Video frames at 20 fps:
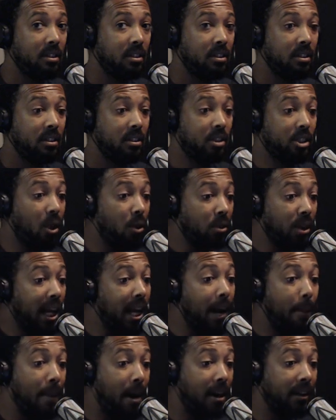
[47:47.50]
So
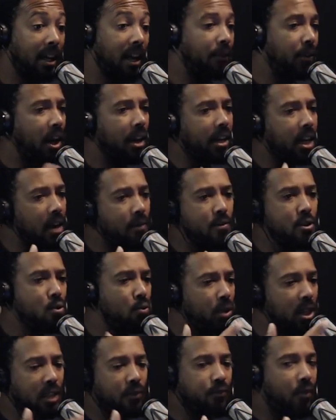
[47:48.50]
think about it. If they're giving
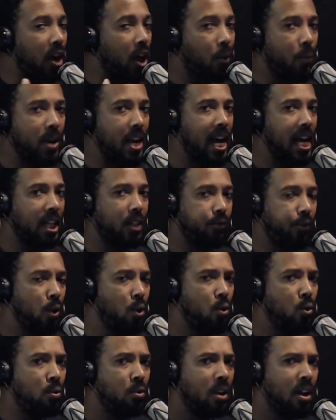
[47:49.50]
you this fuckery ass
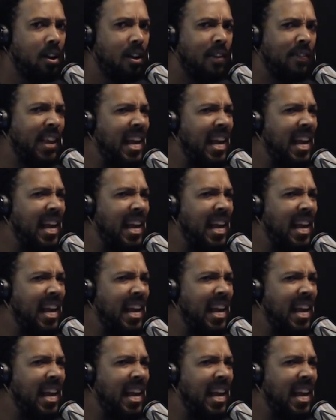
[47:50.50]
food,